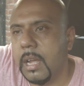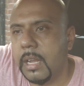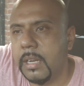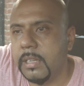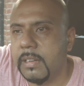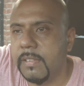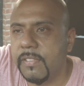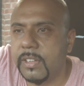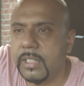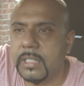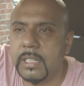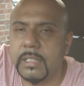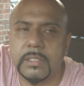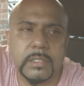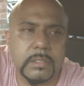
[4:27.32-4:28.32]
and if it
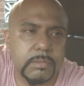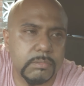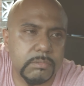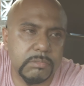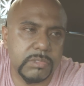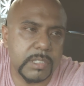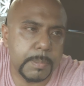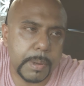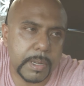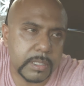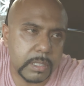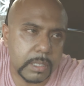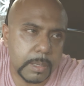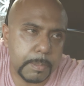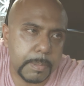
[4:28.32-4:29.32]
does,
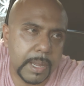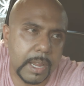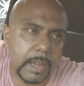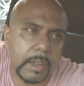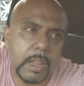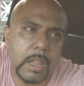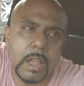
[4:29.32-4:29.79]
rebuttal it back.